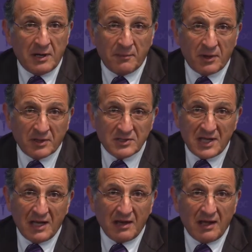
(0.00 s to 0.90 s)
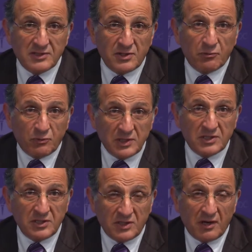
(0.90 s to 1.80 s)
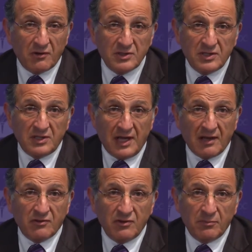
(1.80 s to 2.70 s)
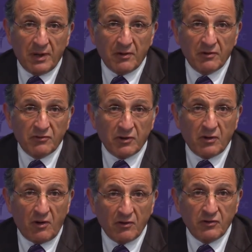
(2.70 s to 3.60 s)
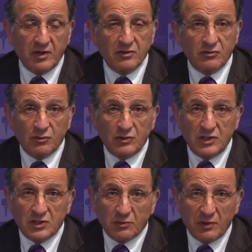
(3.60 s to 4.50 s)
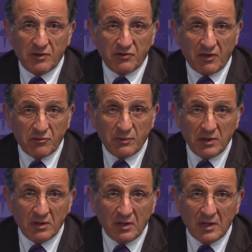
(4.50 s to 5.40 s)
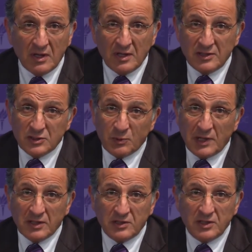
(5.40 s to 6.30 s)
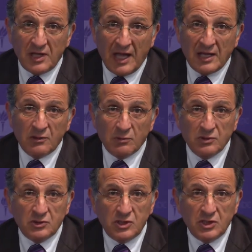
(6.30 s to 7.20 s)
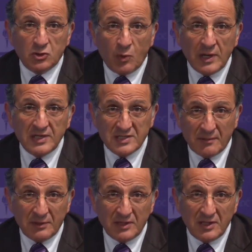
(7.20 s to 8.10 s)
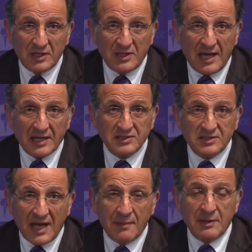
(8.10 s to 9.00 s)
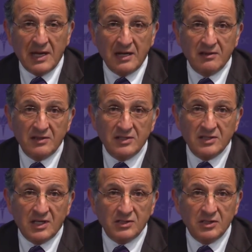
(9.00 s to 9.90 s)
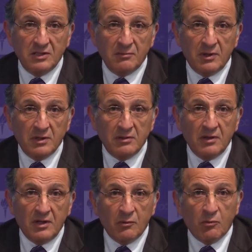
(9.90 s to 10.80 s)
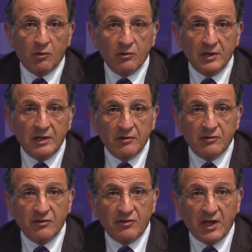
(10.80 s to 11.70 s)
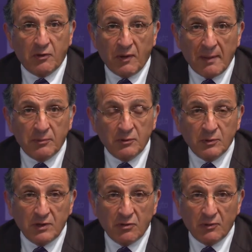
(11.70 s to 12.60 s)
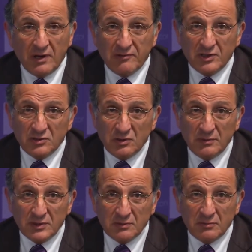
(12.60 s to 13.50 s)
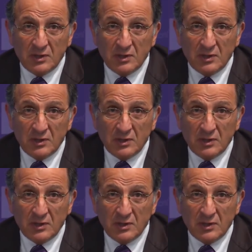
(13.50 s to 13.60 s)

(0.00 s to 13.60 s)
America's allies, the recent terrorist attacks in Paris are causing a strategic reassessment. This week at the annual G20 summit, the attacks dominated the discussion among world leaders as they grappled with the threat of extremism.